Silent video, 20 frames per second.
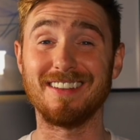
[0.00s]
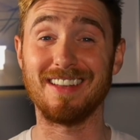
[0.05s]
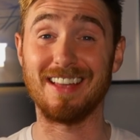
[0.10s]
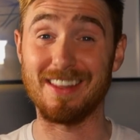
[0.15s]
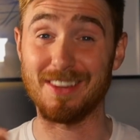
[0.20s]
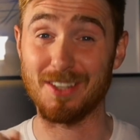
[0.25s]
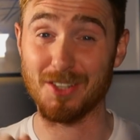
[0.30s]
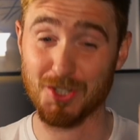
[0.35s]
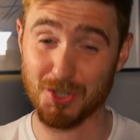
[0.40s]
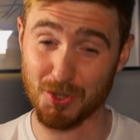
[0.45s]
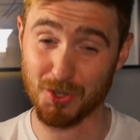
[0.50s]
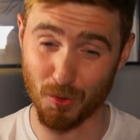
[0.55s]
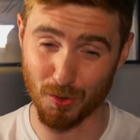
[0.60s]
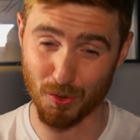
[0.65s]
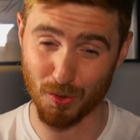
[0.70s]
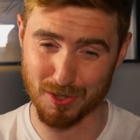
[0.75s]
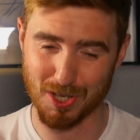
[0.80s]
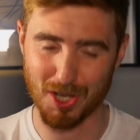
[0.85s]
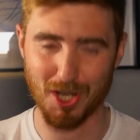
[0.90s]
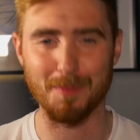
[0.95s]
in the
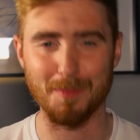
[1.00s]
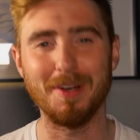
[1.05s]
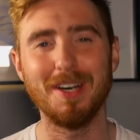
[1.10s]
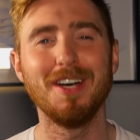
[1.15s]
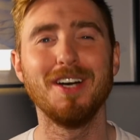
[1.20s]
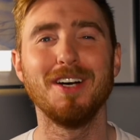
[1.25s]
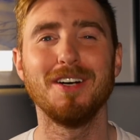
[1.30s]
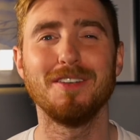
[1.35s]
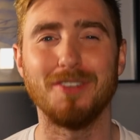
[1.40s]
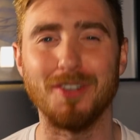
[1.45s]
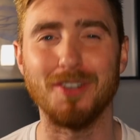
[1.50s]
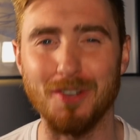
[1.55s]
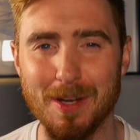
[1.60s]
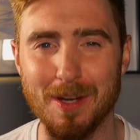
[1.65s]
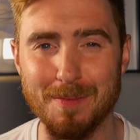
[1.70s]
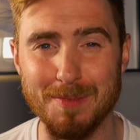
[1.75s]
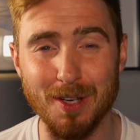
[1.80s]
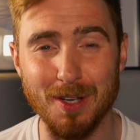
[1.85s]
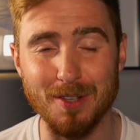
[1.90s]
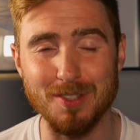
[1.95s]
short term for crypto.